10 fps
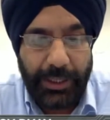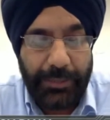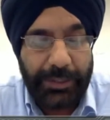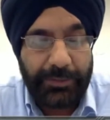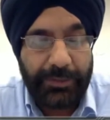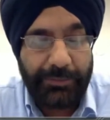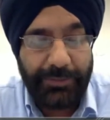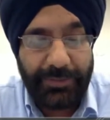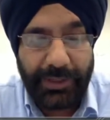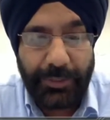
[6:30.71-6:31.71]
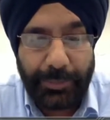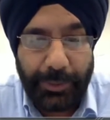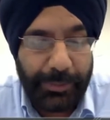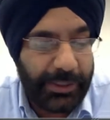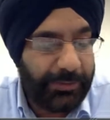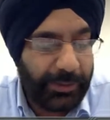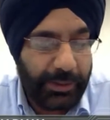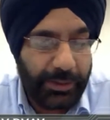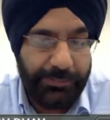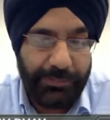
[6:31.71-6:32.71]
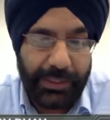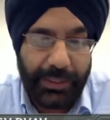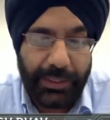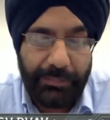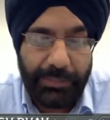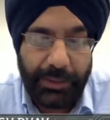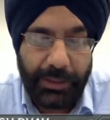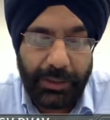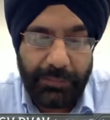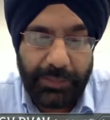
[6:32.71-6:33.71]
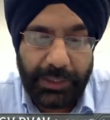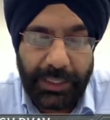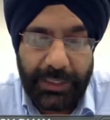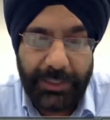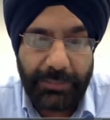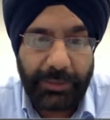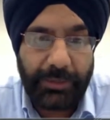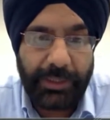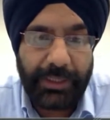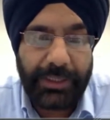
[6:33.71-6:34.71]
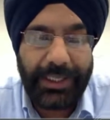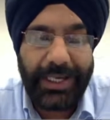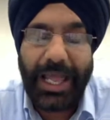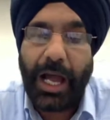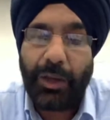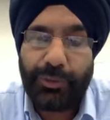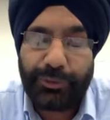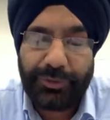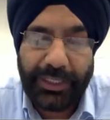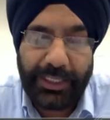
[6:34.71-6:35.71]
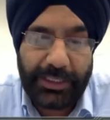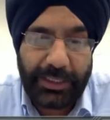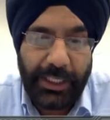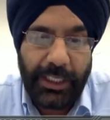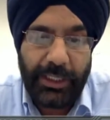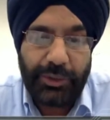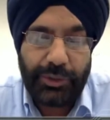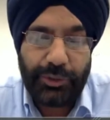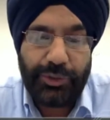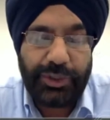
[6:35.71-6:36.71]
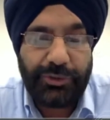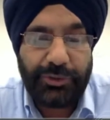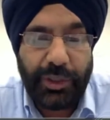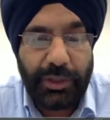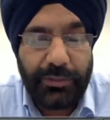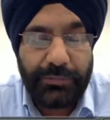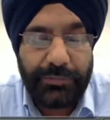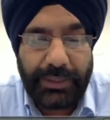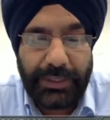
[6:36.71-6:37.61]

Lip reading: Because the physical properties of the calcium chlorate allows it to dissolve